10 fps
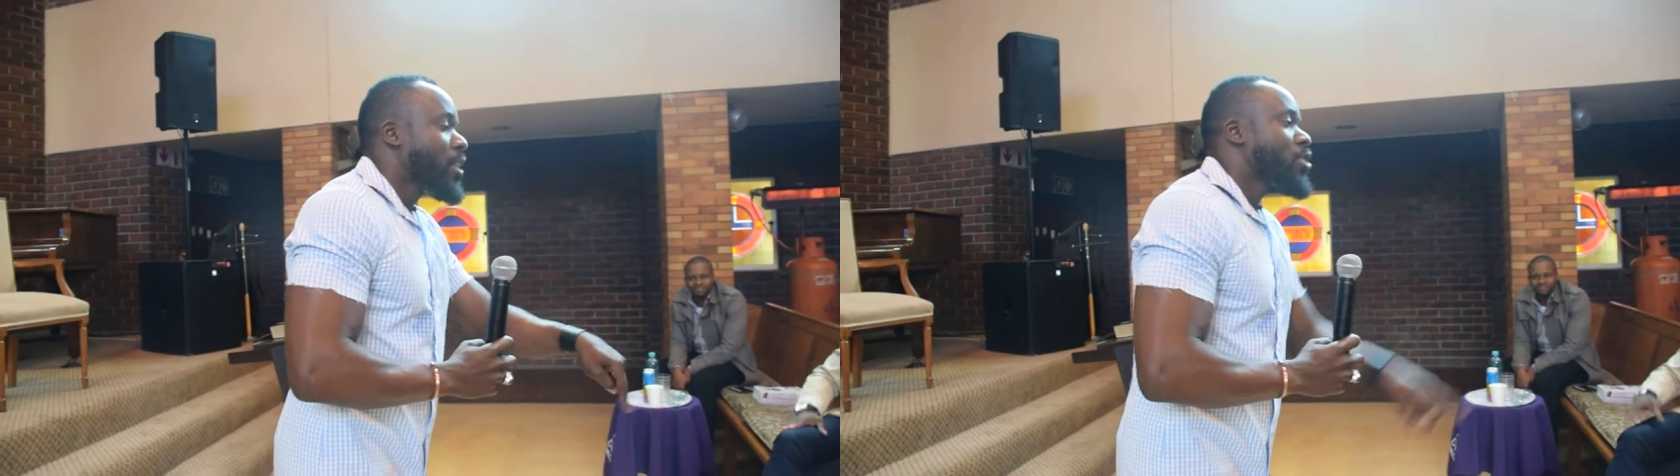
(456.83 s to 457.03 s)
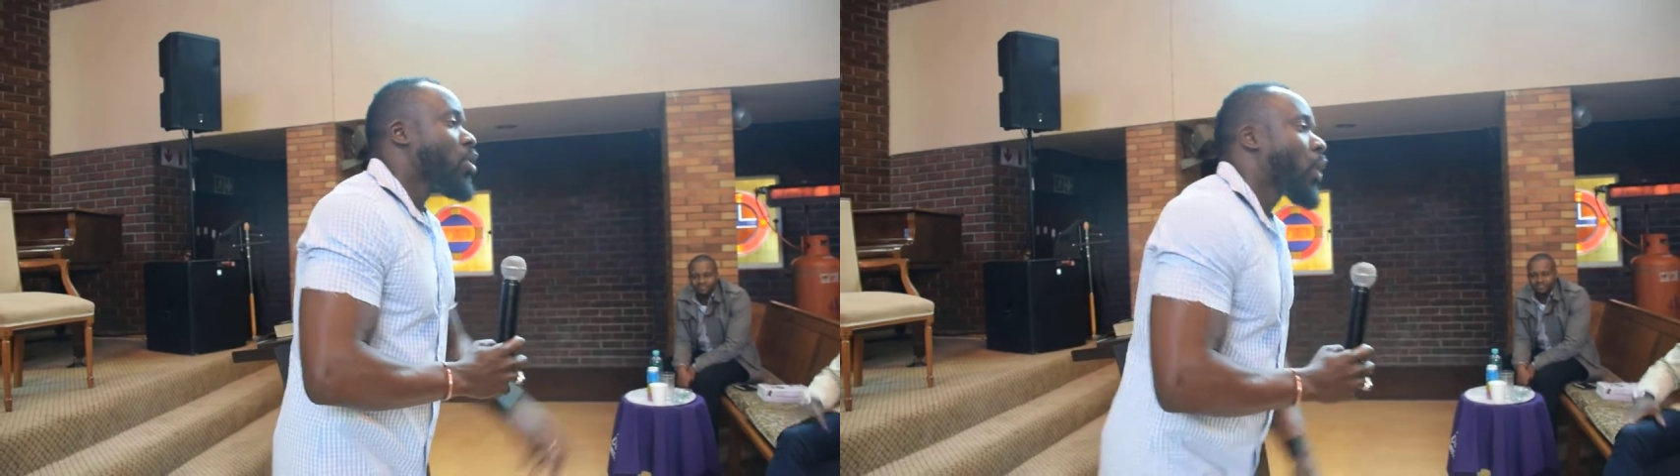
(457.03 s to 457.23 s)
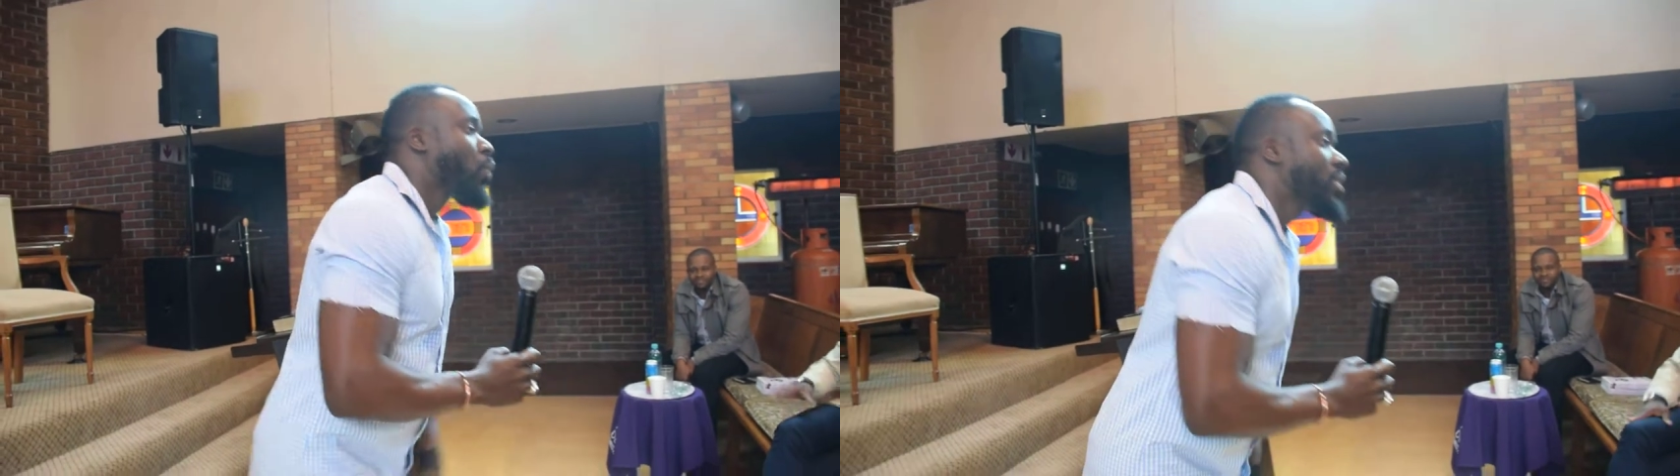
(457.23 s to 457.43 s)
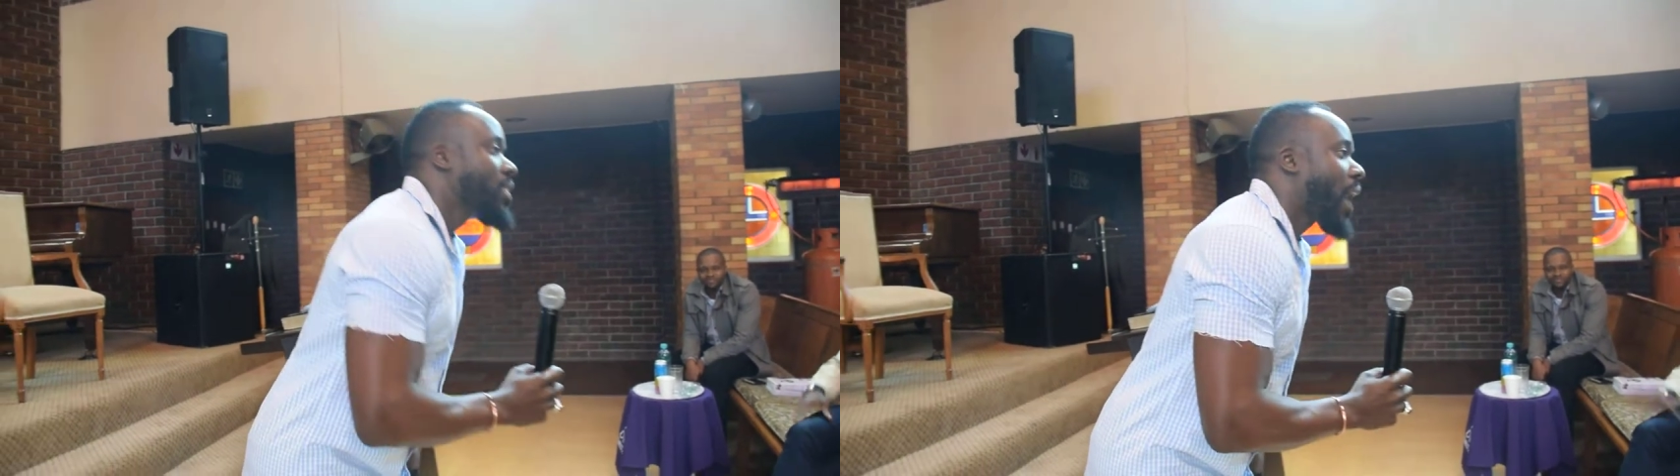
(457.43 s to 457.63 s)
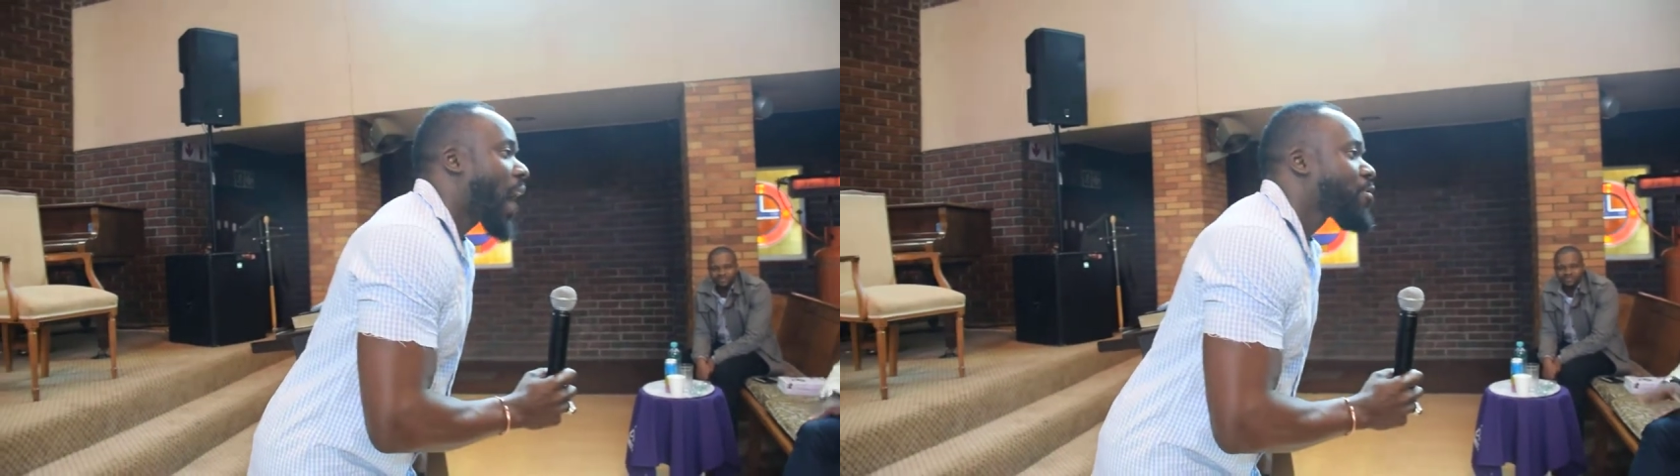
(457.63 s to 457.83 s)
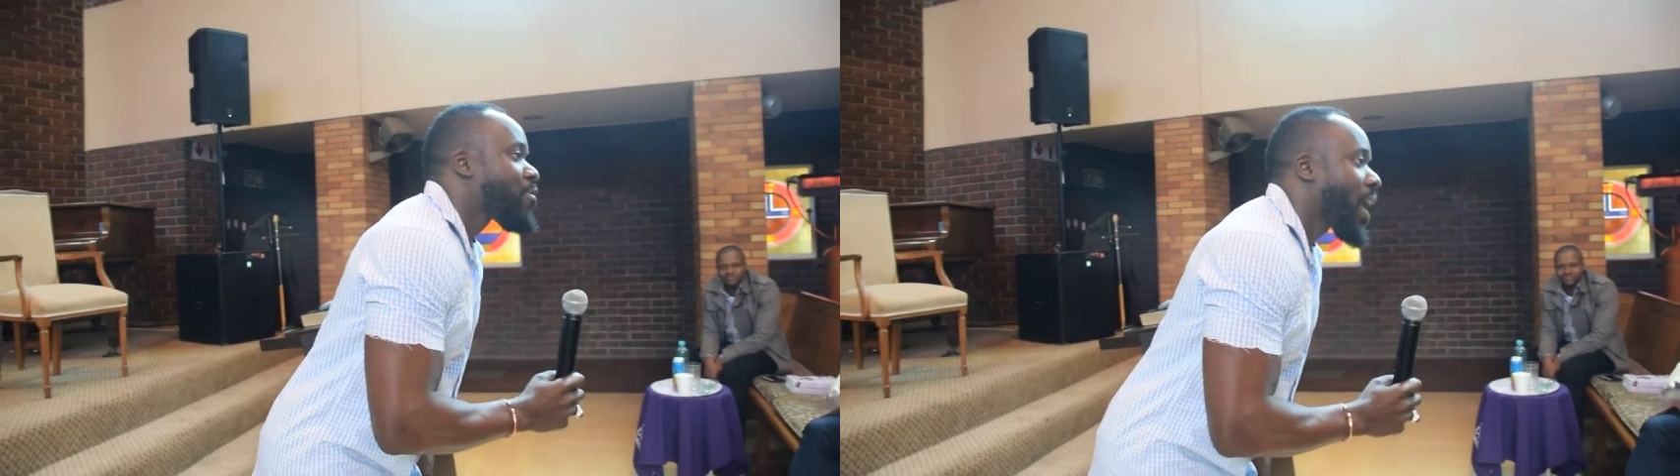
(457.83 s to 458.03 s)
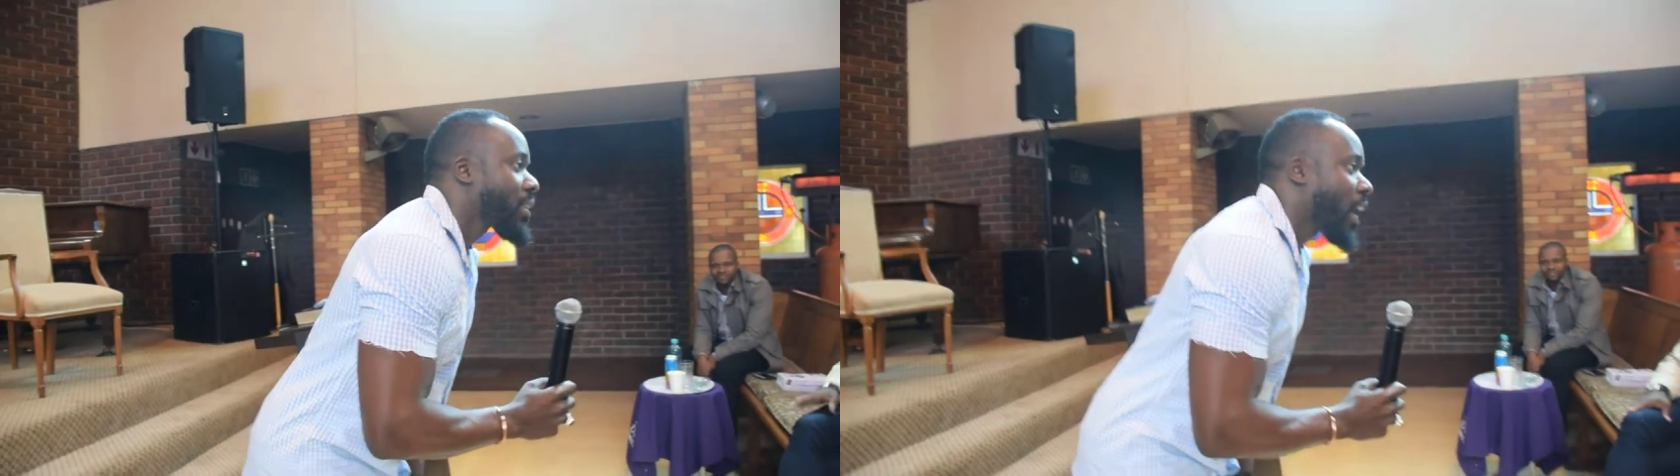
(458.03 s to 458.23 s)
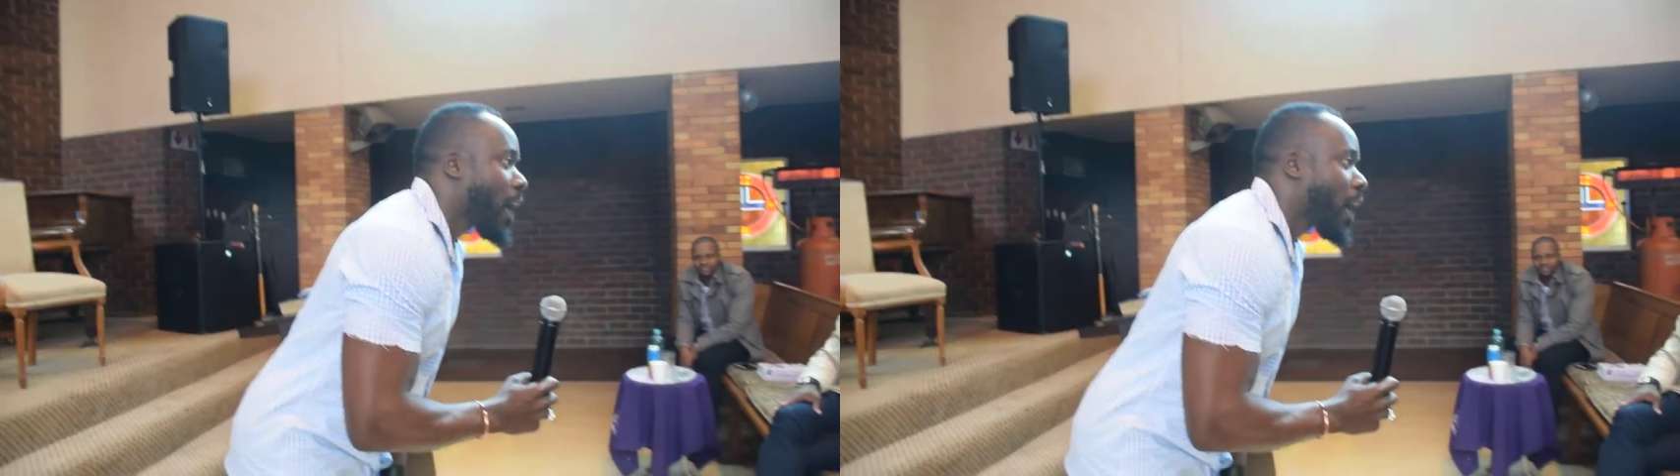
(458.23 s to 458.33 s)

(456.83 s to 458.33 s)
So when we say, I fucked it